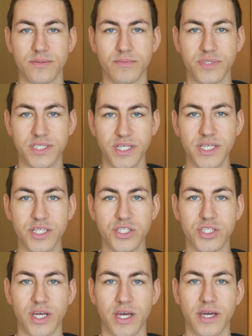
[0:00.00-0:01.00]

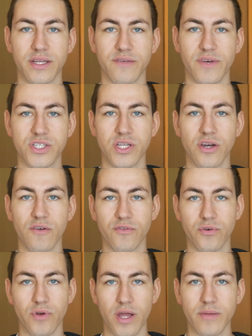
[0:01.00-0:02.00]
besieged and eventually
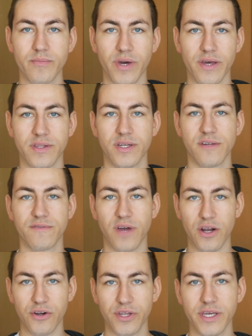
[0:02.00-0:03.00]
overrun by the
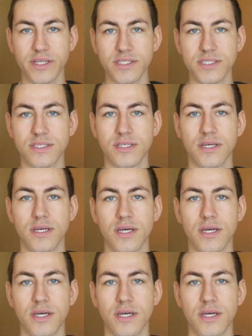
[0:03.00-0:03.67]
Nilfgaardians,